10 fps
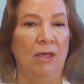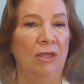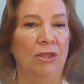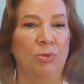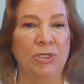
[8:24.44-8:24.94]

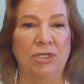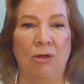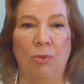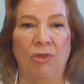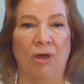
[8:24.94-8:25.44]
The
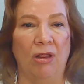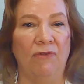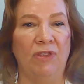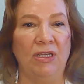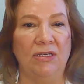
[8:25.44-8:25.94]
result with all
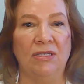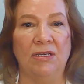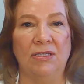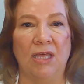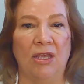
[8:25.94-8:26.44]
of these
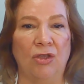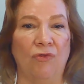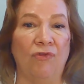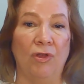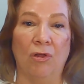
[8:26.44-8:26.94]
is that you'll
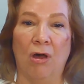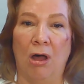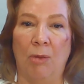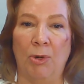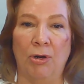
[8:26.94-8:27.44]
feel
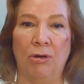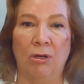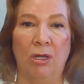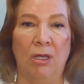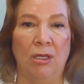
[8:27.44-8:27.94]
calmer,
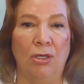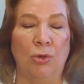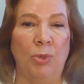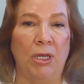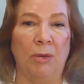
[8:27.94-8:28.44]

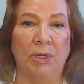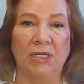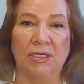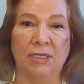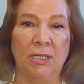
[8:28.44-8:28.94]
you'll be able to
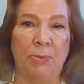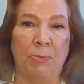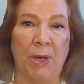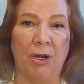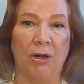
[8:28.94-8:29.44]
sleep
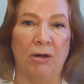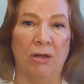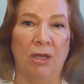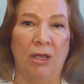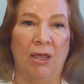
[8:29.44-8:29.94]
better,
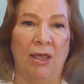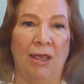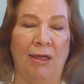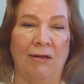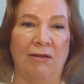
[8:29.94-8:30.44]

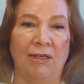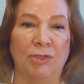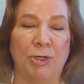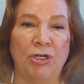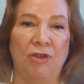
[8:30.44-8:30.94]
and
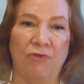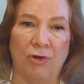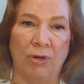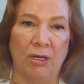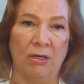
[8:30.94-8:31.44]
especially if
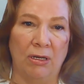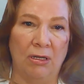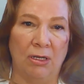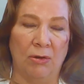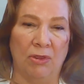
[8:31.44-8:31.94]
you're in,
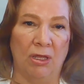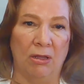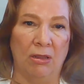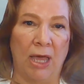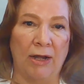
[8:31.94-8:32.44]

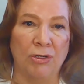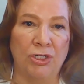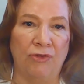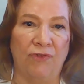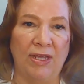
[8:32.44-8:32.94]
the latter
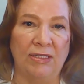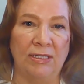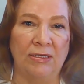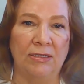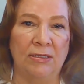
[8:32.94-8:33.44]
2
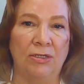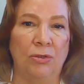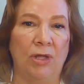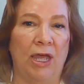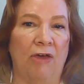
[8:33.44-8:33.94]
phases,
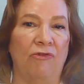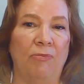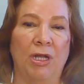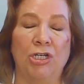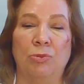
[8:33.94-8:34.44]
you'll have
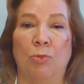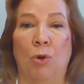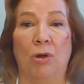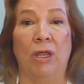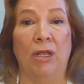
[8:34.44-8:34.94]
much
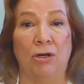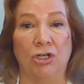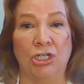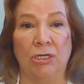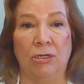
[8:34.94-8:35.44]
more
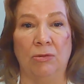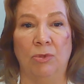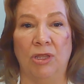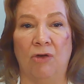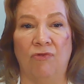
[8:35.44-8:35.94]
energy
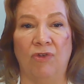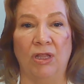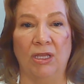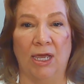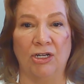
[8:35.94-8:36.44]
without
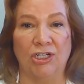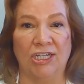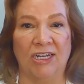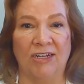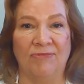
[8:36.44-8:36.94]
feeling
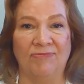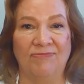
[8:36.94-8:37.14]
agitated.